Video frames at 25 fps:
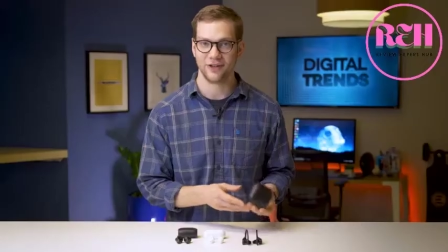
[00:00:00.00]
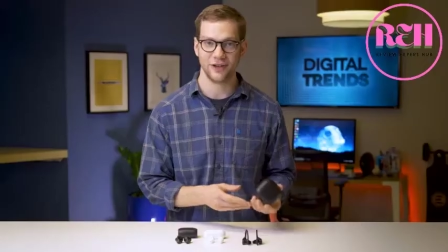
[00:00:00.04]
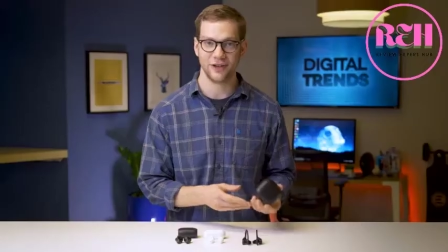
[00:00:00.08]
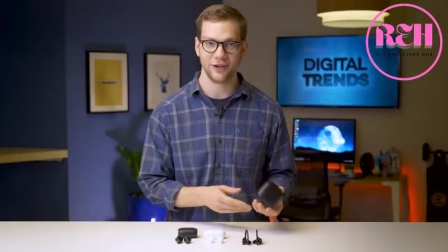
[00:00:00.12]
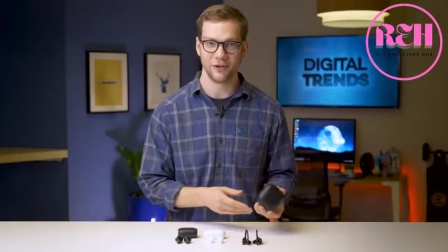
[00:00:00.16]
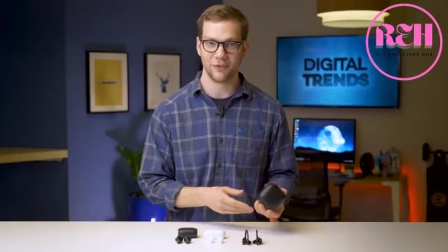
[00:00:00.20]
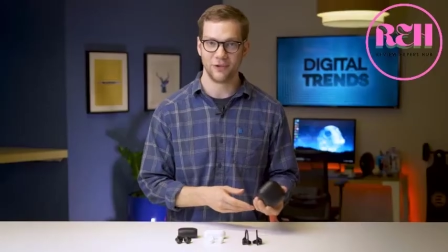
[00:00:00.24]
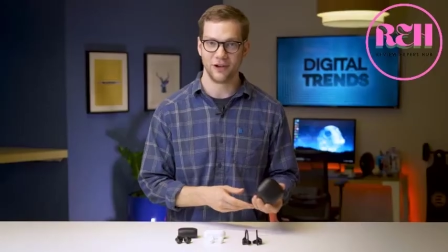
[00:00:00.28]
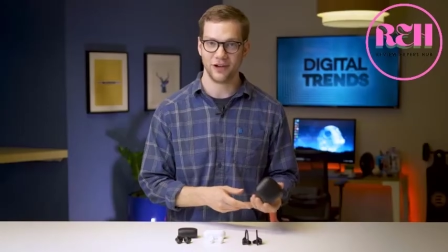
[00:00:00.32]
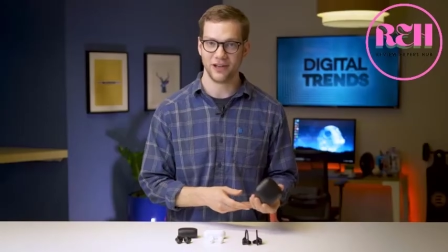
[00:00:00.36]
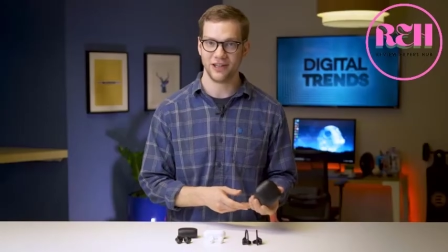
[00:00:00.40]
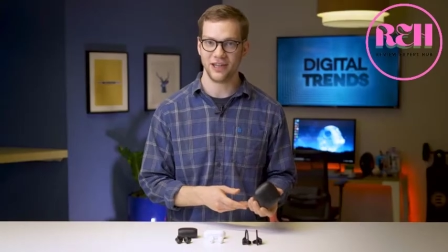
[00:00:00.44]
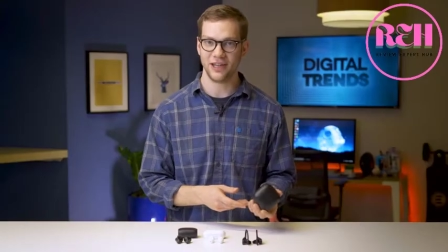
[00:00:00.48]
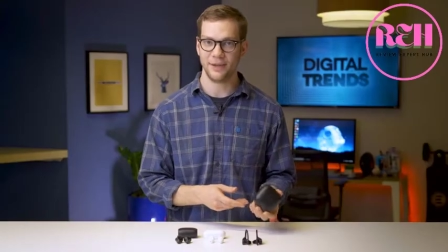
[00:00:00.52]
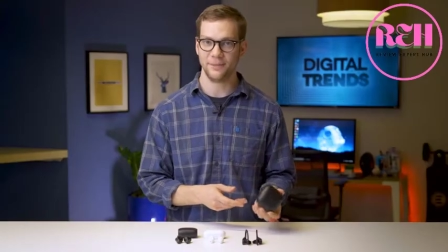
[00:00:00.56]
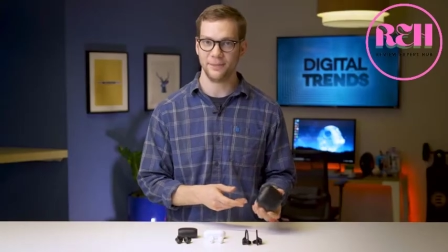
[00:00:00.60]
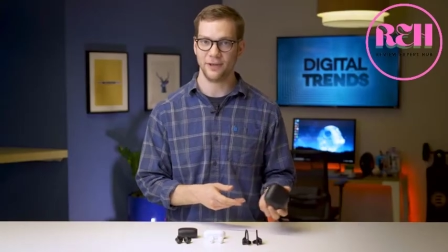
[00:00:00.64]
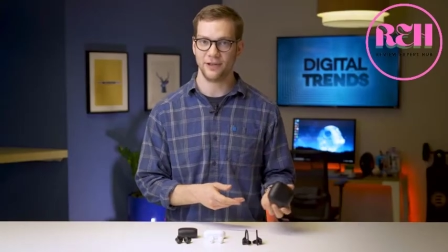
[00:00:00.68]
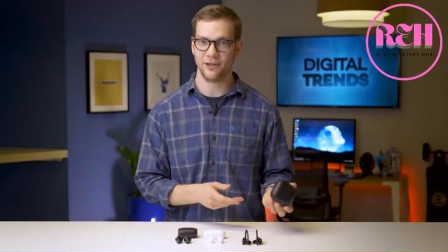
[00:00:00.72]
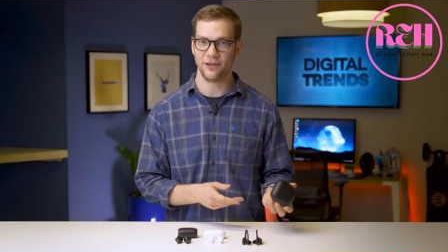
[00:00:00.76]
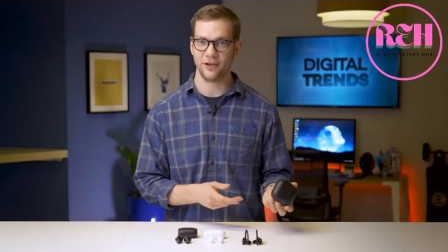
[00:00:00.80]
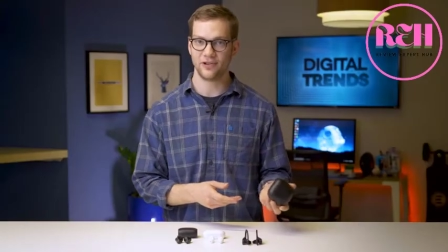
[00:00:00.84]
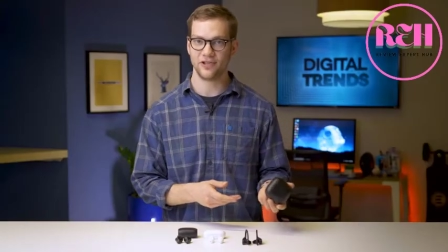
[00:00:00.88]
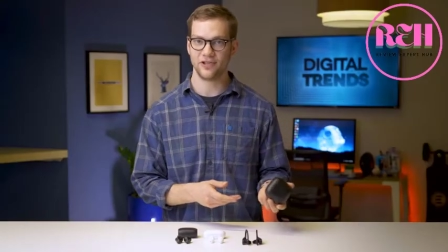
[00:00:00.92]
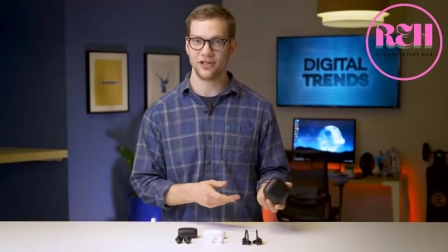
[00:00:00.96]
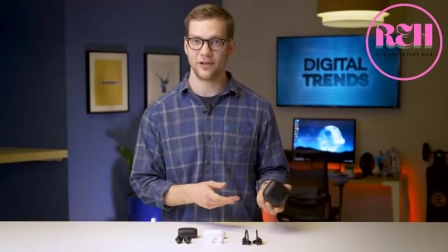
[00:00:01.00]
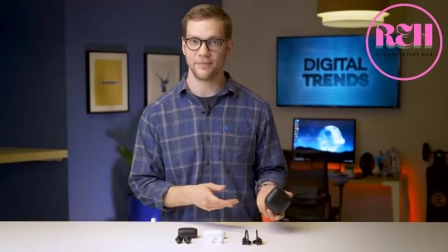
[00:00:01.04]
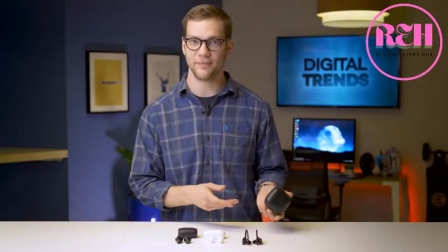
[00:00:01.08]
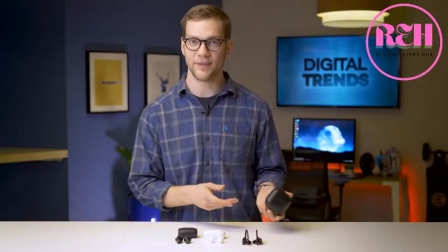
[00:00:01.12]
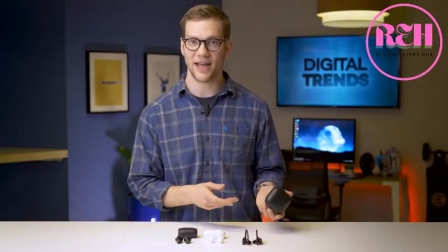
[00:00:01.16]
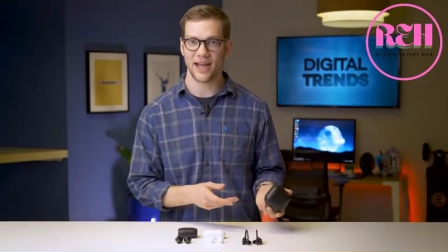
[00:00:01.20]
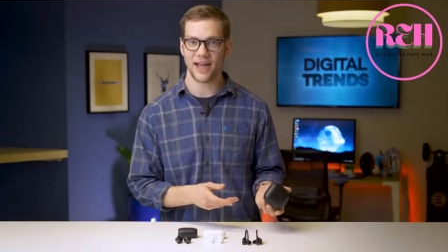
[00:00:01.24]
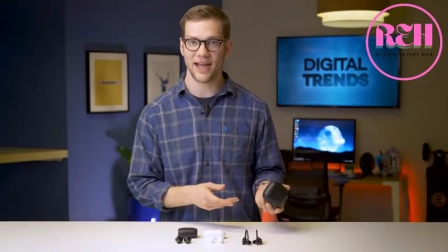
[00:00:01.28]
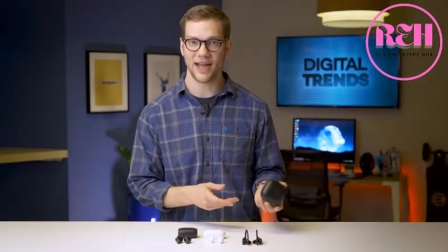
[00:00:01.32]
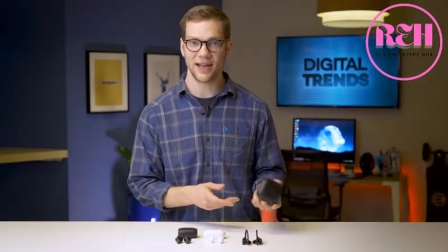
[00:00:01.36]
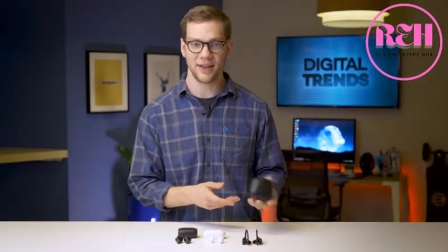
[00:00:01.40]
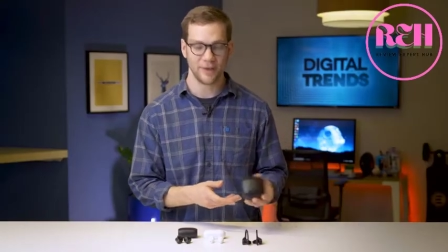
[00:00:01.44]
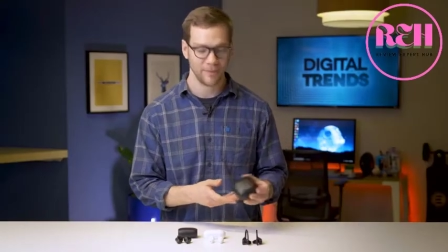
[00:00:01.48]
You're gonna wanna keep it in your gym
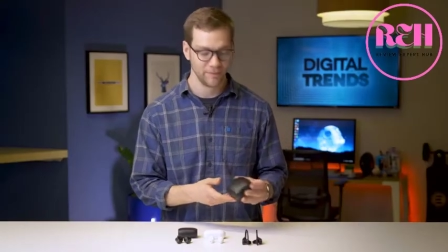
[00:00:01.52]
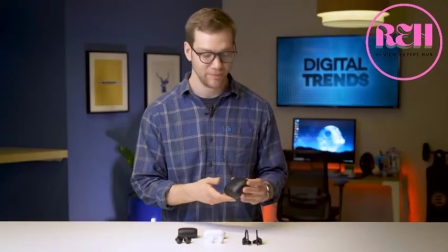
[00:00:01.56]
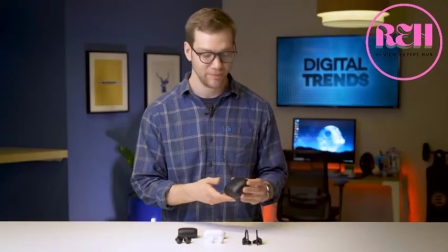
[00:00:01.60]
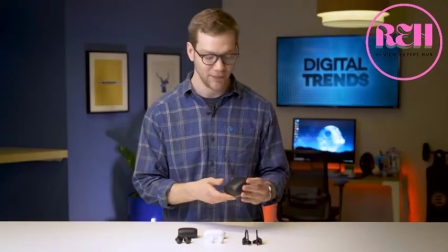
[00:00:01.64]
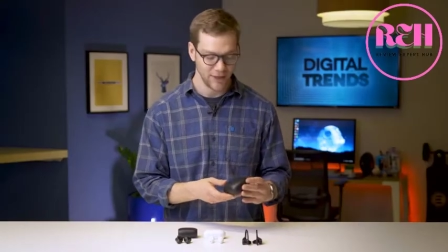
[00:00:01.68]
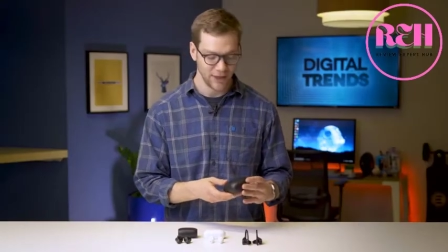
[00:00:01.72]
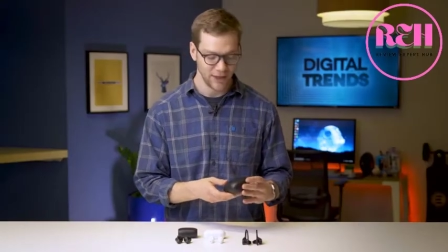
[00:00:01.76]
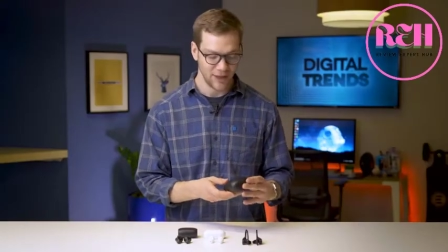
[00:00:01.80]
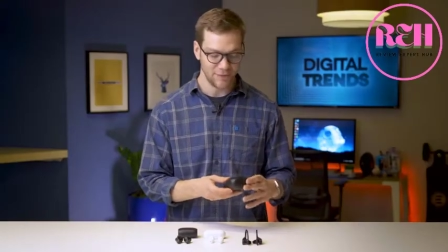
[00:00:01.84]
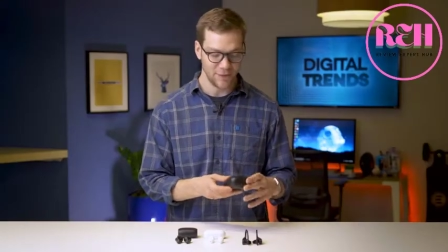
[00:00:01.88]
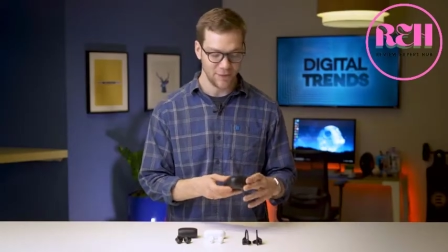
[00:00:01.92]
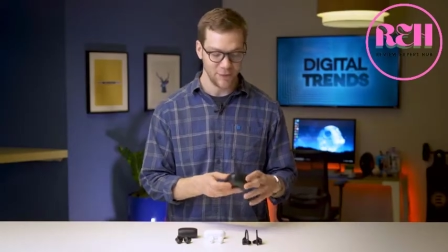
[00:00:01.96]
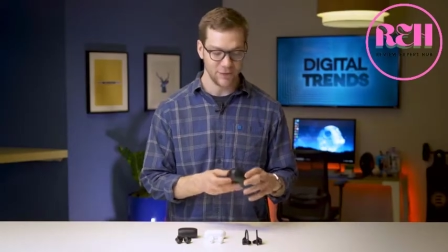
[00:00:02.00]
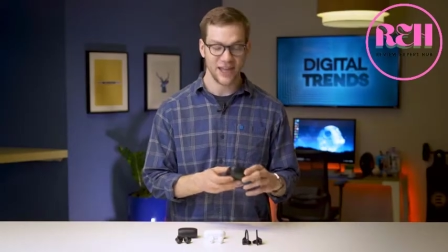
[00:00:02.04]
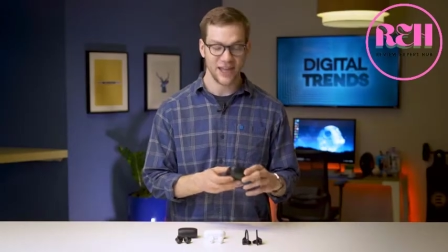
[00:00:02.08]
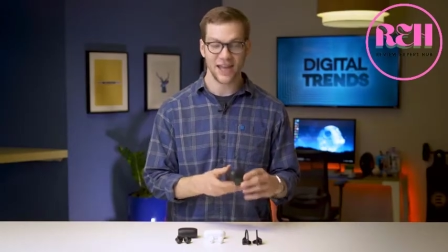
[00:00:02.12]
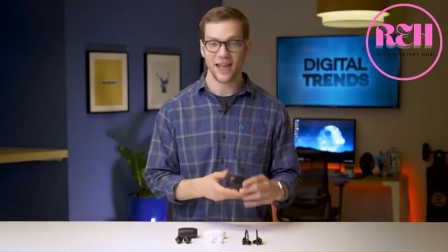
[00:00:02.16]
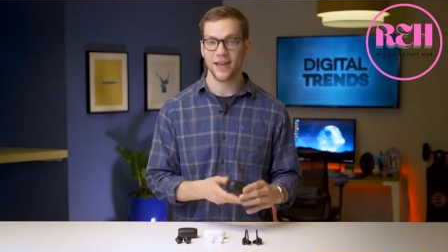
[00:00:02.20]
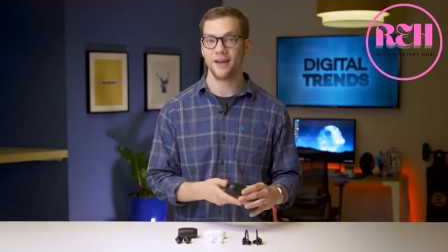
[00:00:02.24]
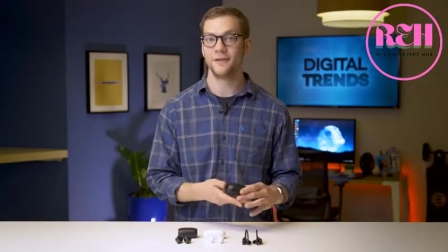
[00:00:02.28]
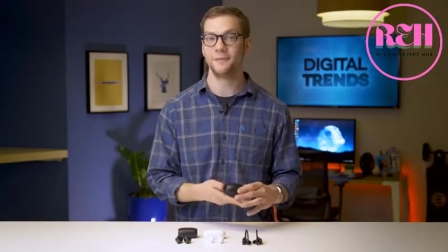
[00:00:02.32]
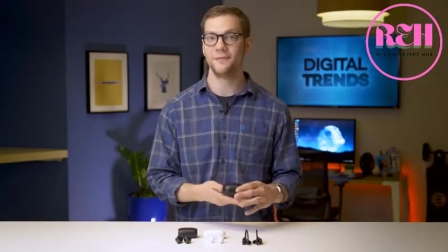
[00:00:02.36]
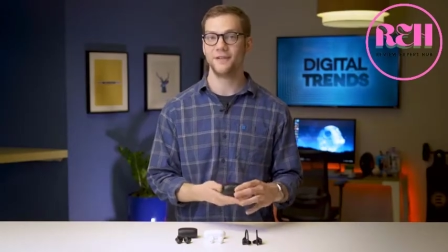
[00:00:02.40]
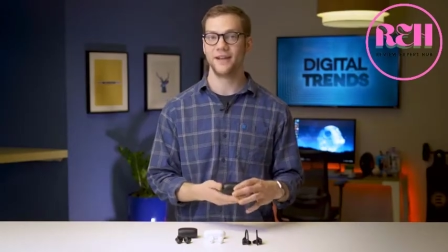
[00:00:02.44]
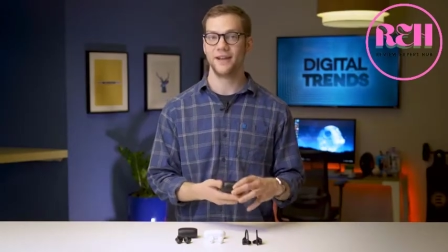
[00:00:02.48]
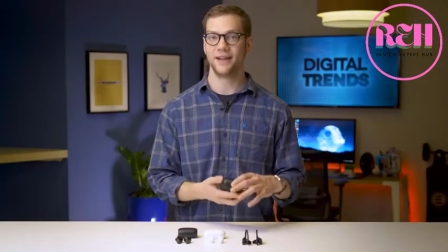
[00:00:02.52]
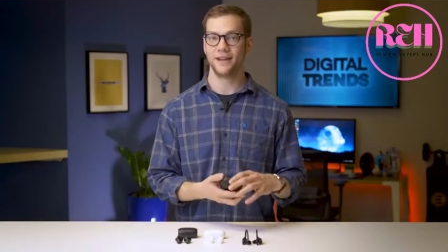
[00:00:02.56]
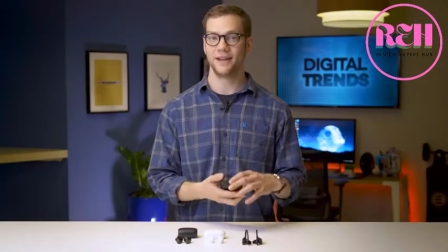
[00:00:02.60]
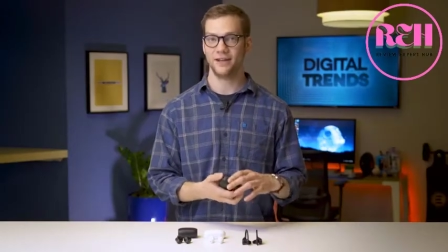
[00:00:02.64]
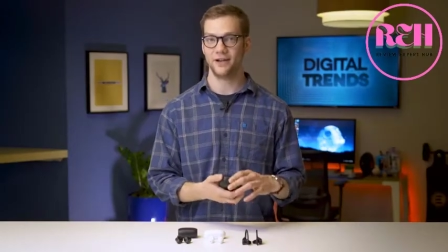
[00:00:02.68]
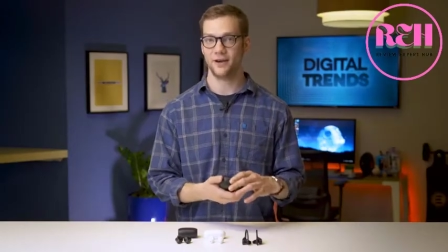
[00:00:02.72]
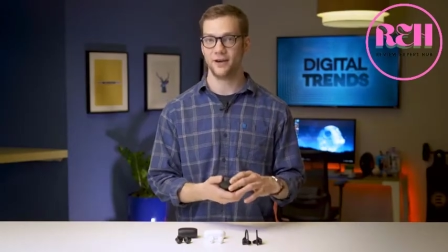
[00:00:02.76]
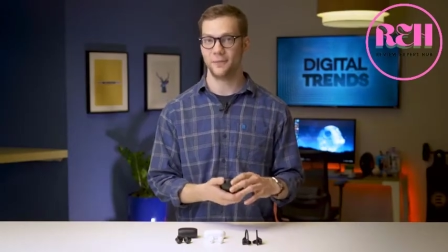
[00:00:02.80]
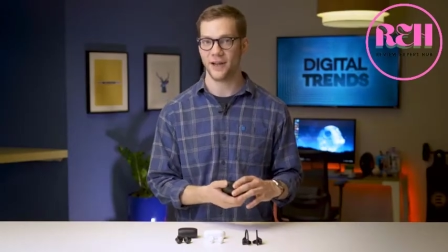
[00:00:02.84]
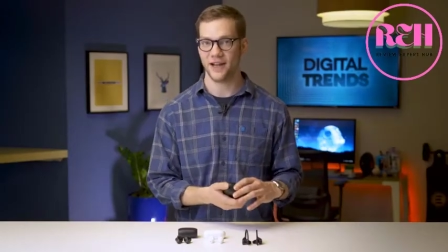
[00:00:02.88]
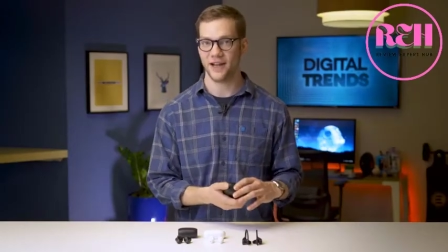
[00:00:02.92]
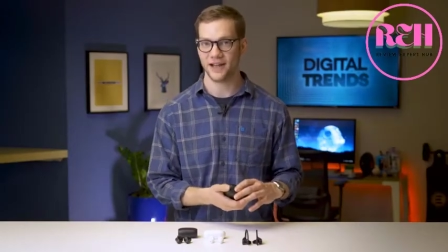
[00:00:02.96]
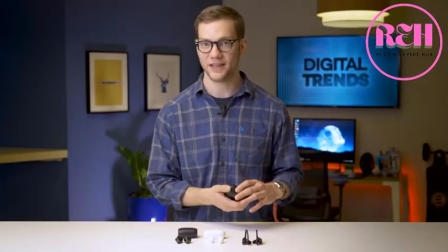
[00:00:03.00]
bag. If you can fit it
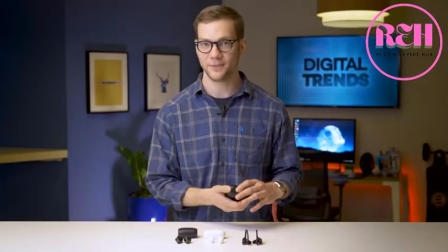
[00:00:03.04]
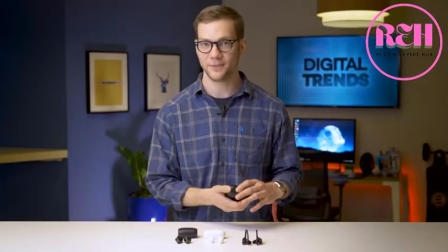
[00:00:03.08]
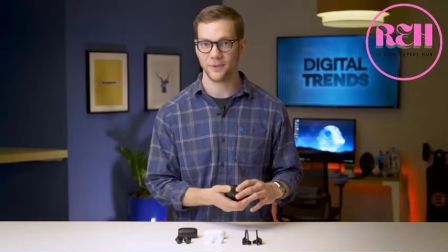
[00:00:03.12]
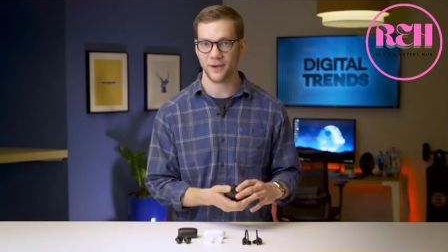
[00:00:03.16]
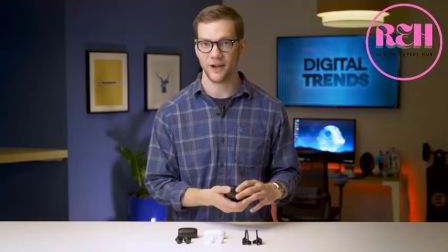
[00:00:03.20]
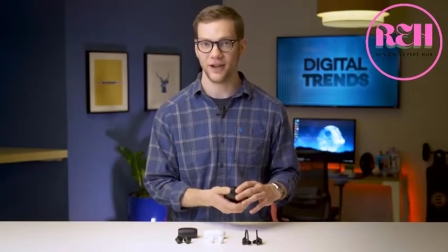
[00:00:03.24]
in your pants